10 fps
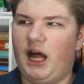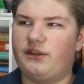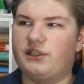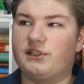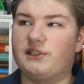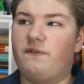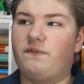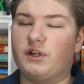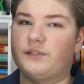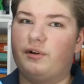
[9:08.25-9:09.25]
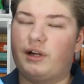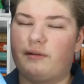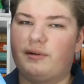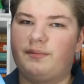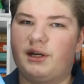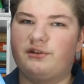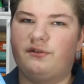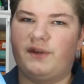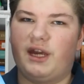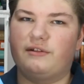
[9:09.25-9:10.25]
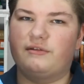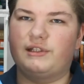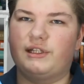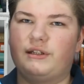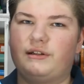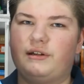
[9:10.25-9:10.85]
This is the first book I read by Sophie Anderson.